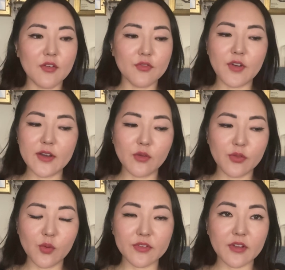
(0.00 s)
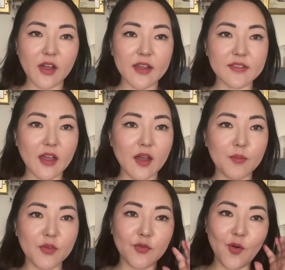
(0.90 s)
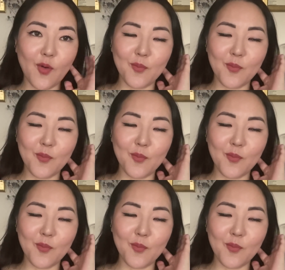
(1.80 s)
Final thoughts, guys, before